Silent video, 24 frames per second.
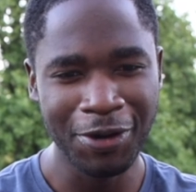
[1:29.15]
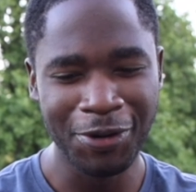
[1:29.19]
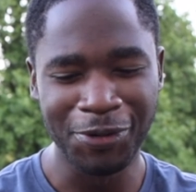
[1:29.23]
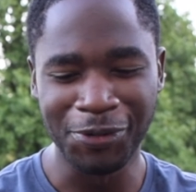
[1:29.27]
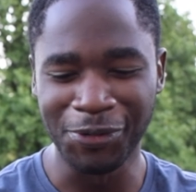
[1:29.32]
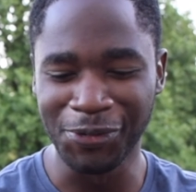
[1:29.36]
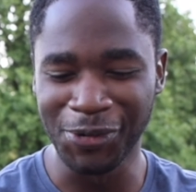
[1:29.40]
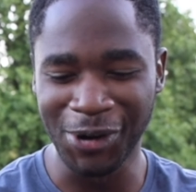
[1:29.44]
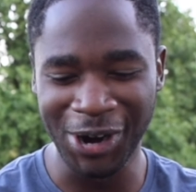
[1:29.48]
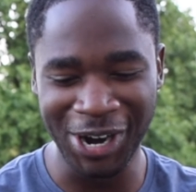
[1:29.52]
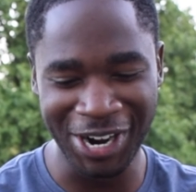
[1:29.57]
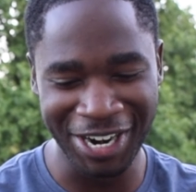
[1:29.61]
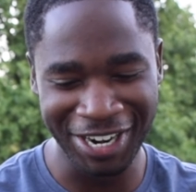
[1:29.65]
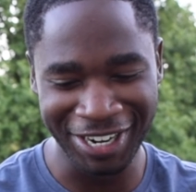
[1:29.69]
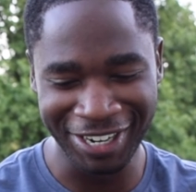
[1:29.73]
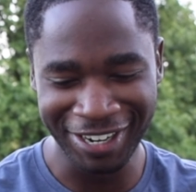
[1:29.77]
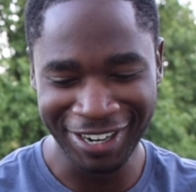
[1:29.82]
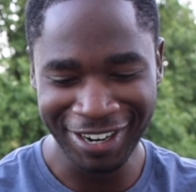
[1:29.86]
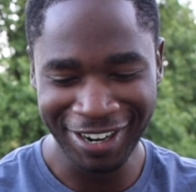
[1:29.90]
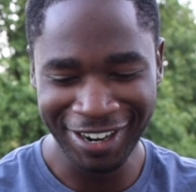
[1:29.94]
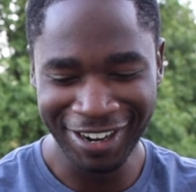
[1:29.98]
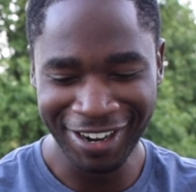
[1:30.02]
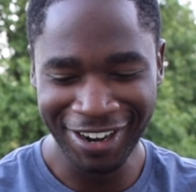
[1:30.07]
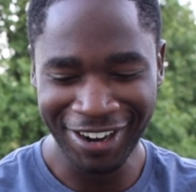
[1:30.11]
one
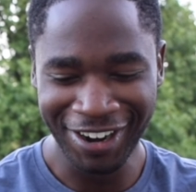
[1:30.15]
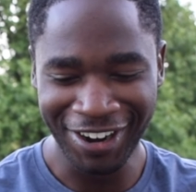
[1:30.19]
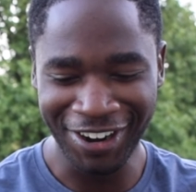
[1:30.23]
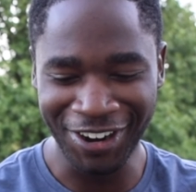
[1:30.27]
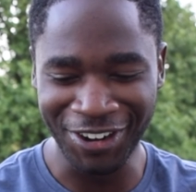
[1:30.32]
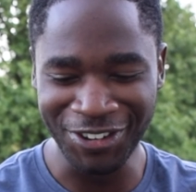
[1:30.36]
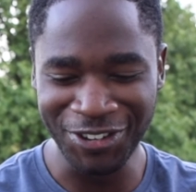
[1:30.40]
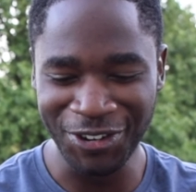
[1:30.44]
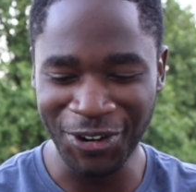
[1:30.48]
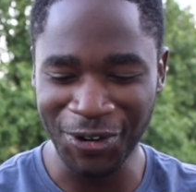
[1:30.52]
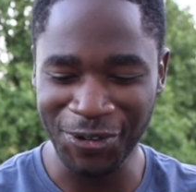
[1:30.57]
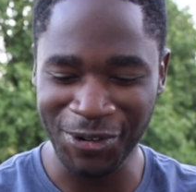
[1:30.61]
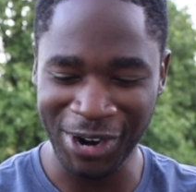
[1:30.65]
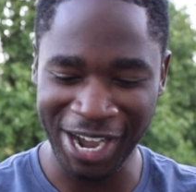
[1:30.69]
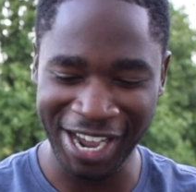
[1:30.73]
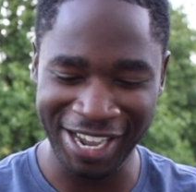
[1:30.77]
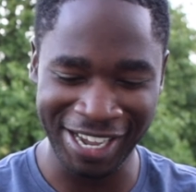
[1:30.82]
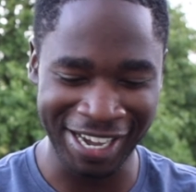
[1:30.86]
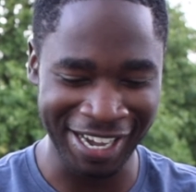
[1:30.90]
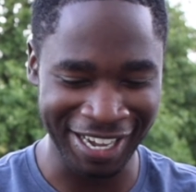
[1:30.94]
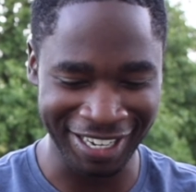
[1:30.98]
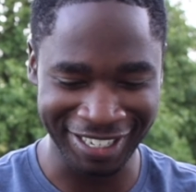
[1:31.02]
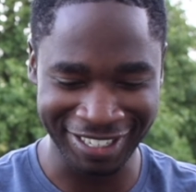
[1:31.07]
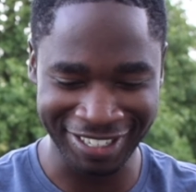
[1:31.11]
on your right
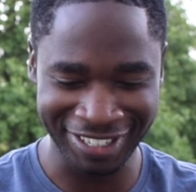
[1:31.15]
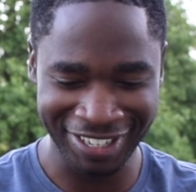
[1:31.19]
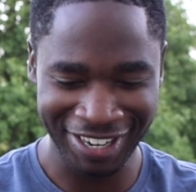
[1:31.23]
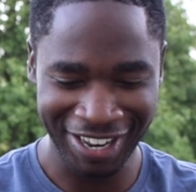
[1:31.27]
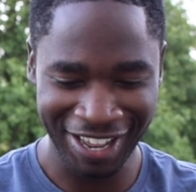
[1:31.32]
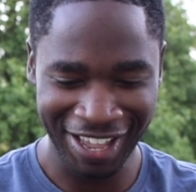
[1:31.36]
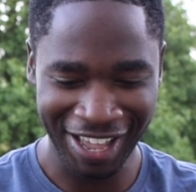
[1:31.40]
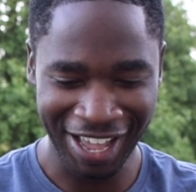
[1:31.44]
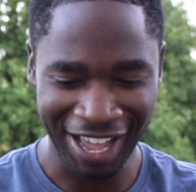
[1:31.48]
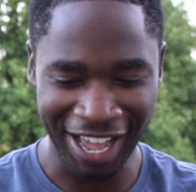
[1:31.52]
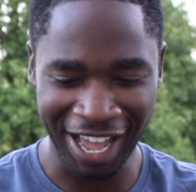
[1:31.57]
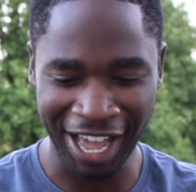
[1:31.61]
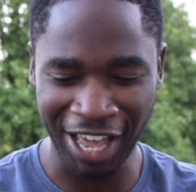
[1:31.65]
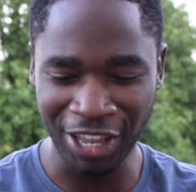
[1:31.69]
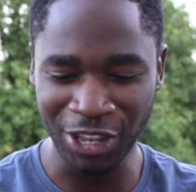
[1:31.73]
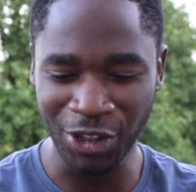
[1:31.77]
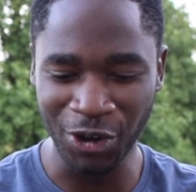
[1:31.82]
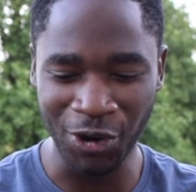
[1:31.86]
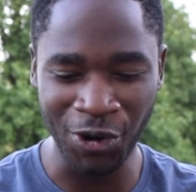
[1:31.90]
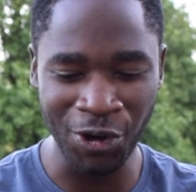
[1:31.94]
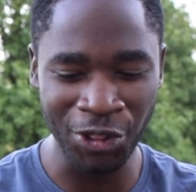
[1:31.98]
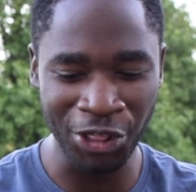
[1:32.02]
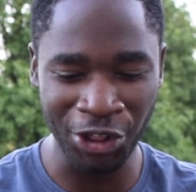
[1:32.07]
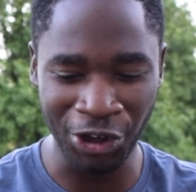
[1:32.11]
hand and the
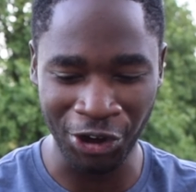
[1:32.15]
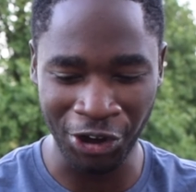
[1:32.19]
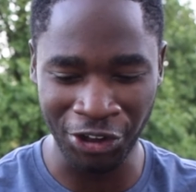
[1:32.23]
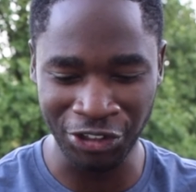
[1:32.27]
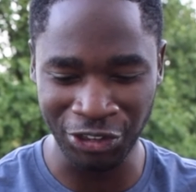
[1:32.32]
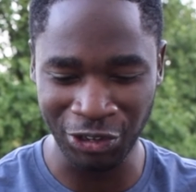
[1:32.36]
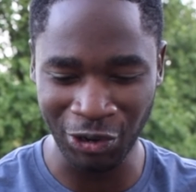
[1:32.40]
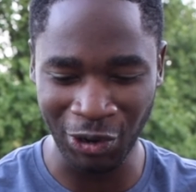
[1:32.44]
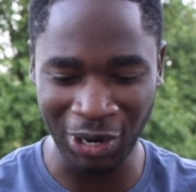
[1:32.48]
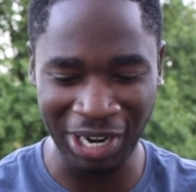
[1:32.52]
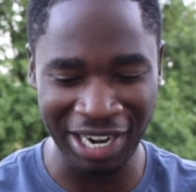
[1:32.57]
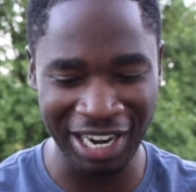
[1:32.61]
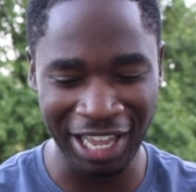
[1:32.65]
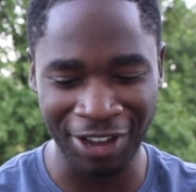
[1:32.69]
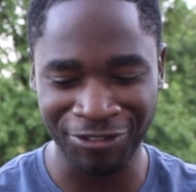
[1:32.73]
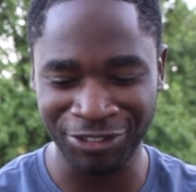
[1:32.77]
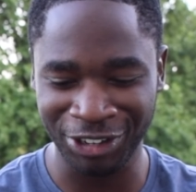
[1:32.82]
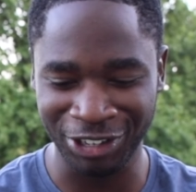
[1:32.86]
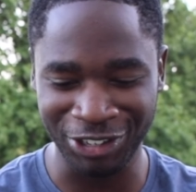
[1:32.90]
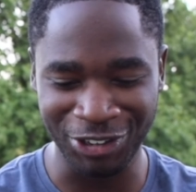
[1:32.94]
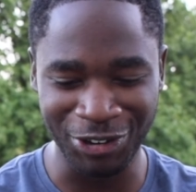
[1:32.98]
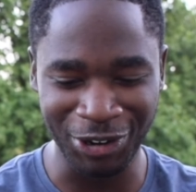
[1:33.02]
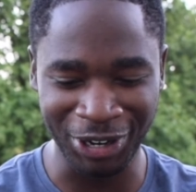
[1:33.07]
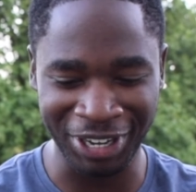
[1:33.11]
other on your left
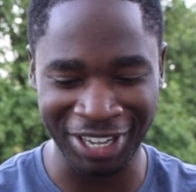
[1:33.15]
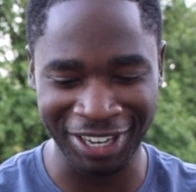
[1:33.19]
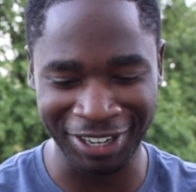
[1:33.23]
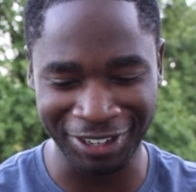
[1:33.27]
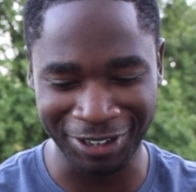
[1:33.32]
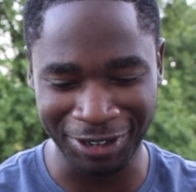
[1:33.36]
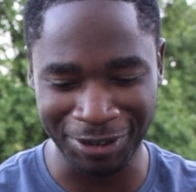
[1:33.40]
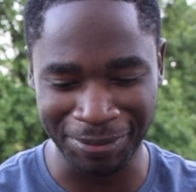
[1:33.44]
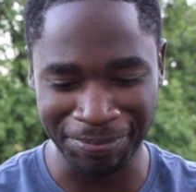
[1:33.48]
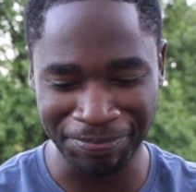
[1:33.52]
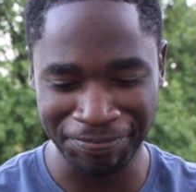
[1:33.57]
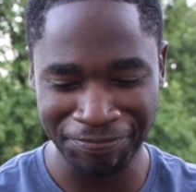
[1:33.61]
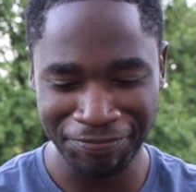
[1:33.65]
in your kingdom.'